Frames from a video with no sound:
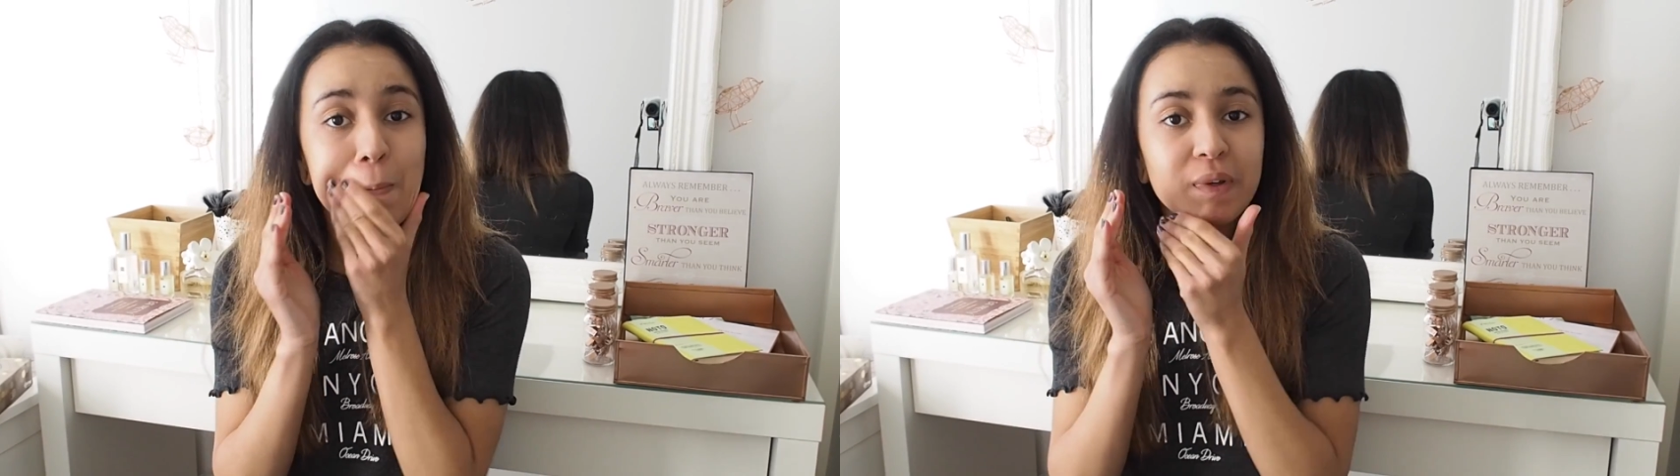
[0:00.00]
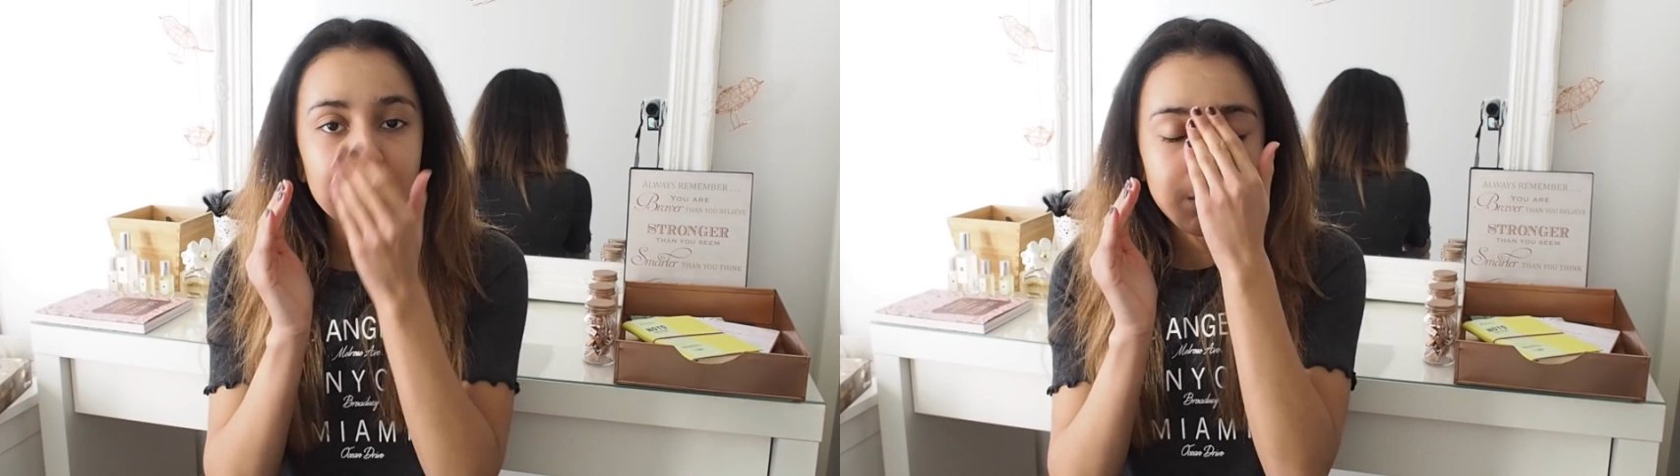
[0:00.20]

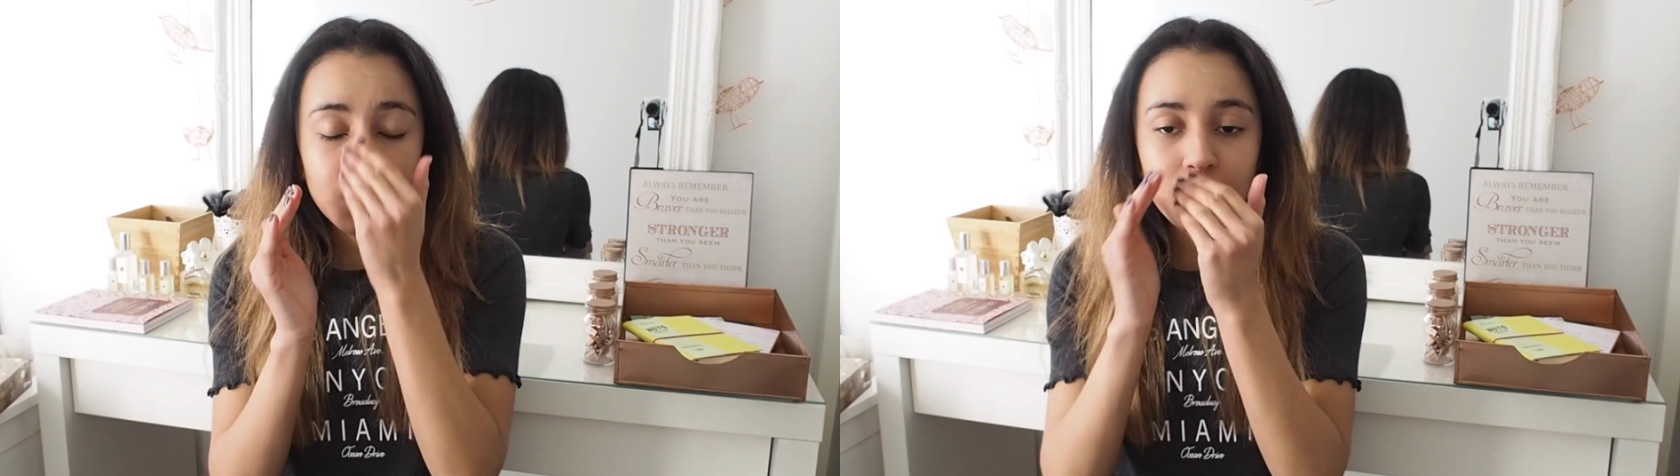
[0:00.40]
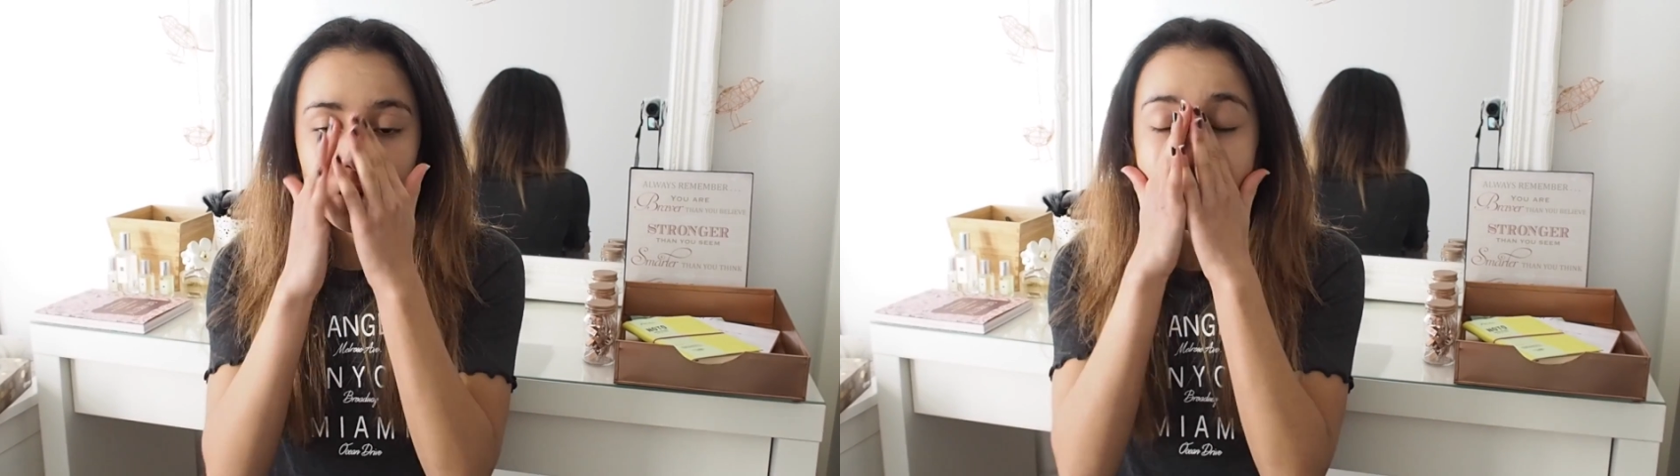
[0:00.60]

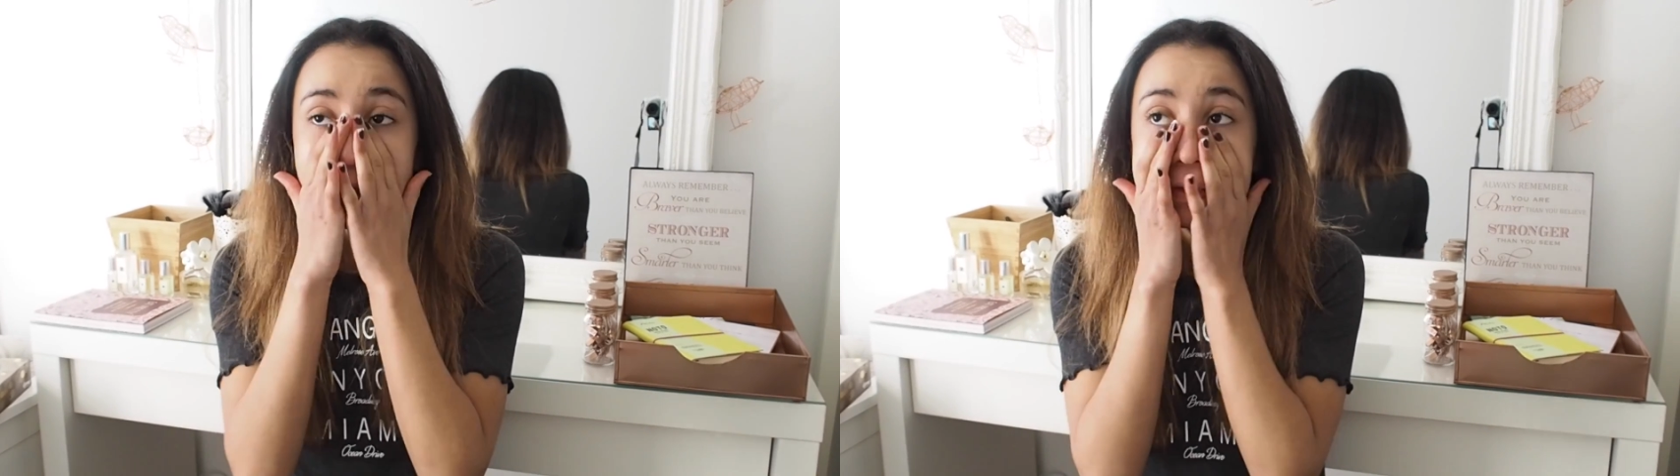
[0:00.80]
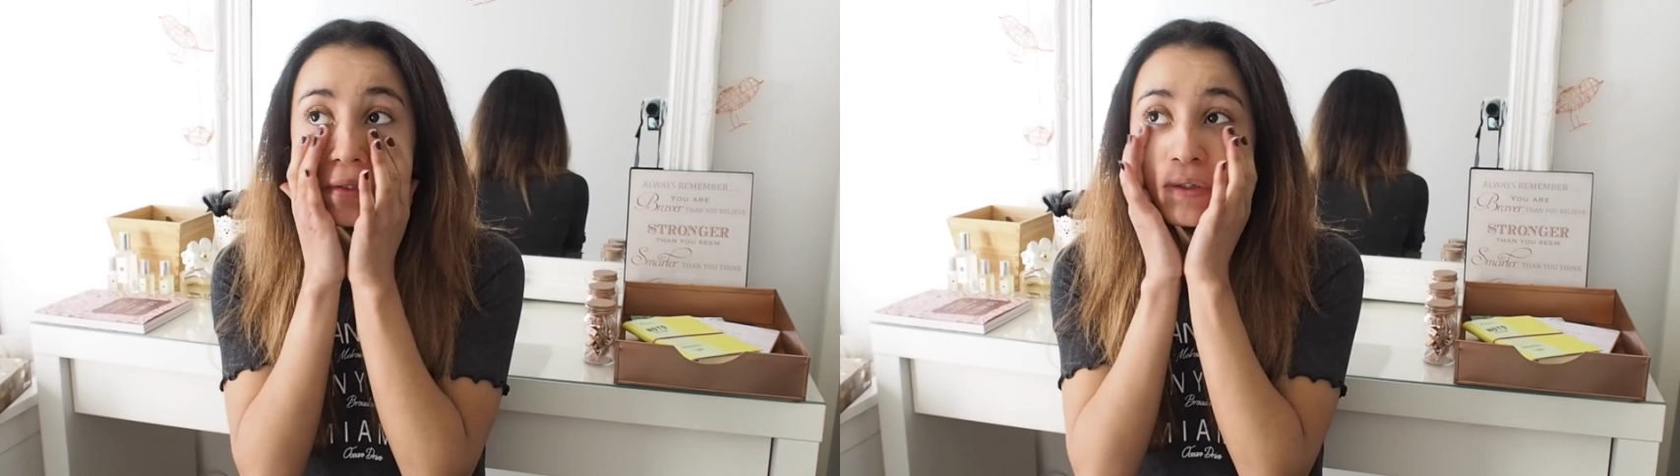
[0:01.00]
smooth
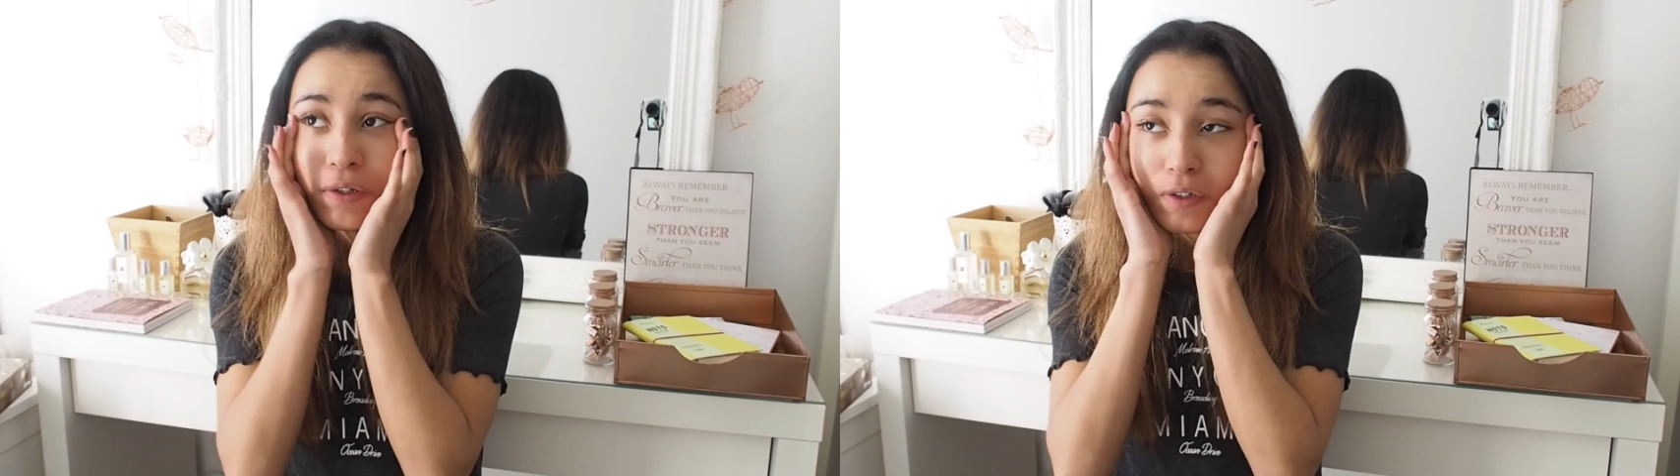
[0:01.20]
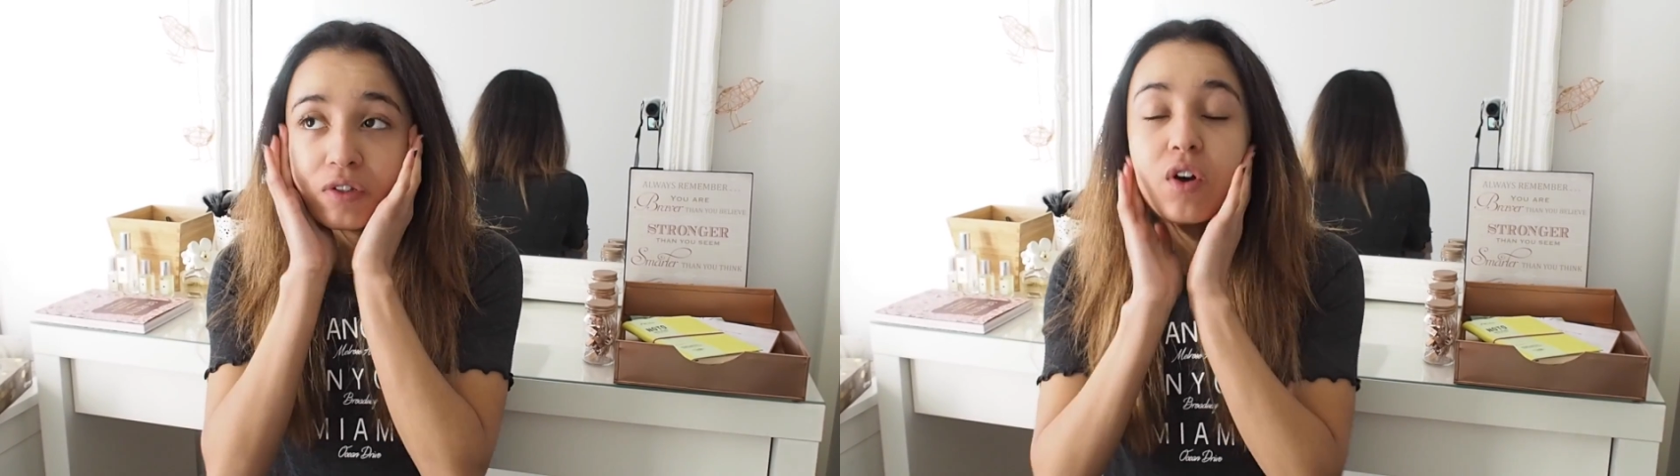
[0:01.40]
and
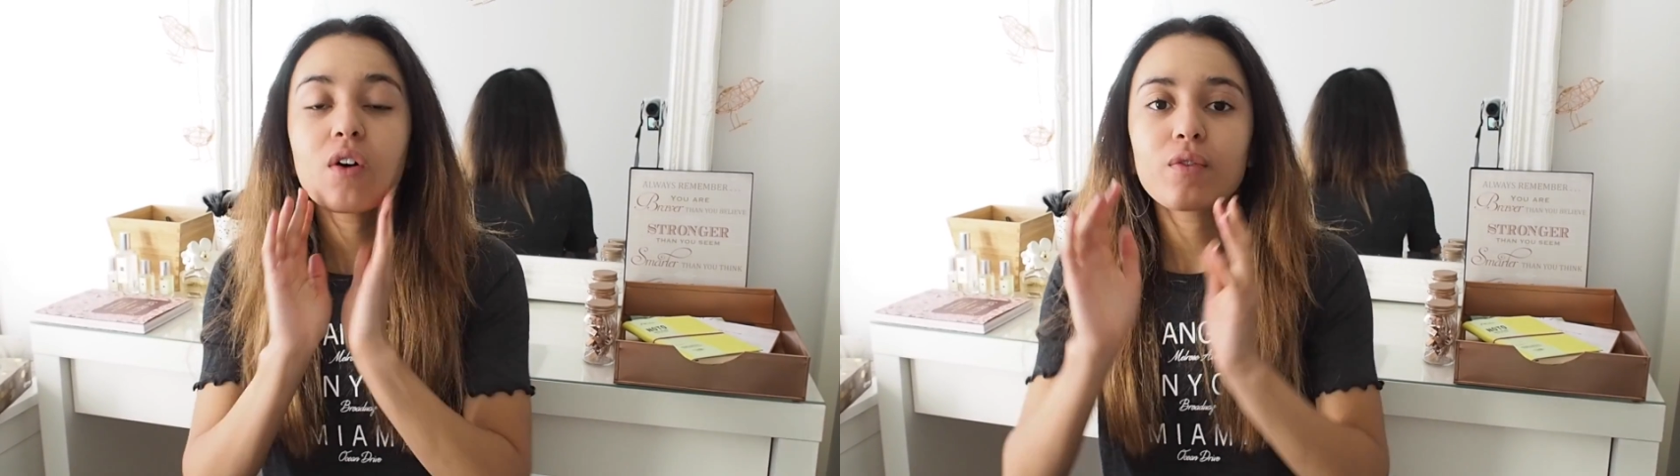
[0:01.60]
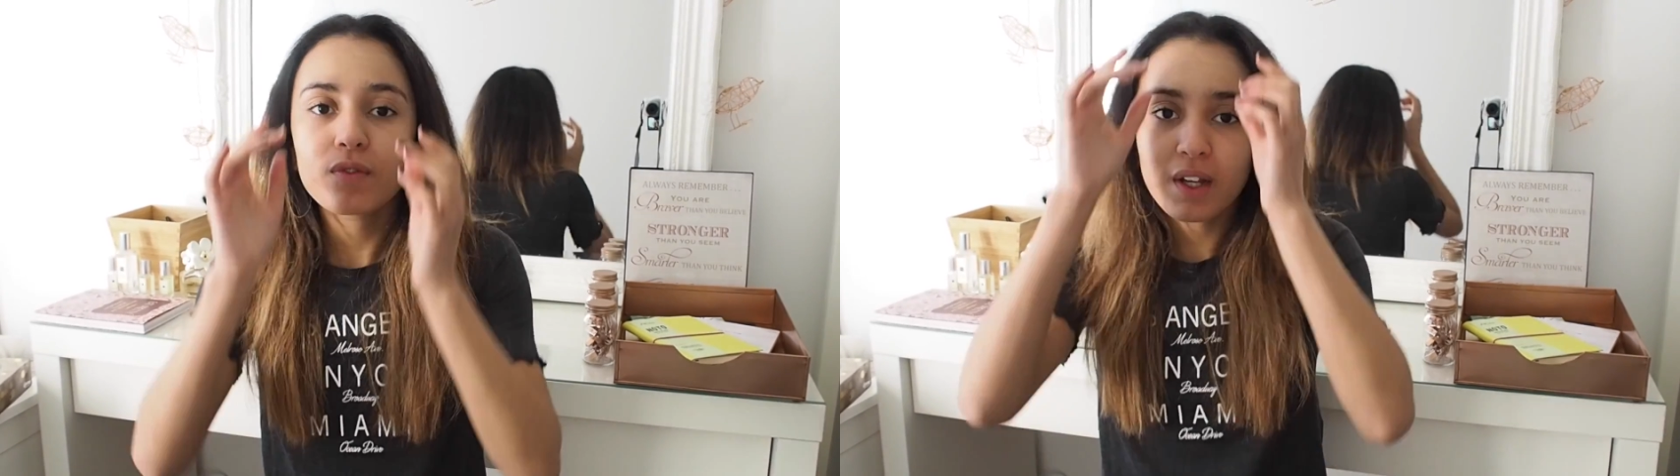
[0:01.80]
soft,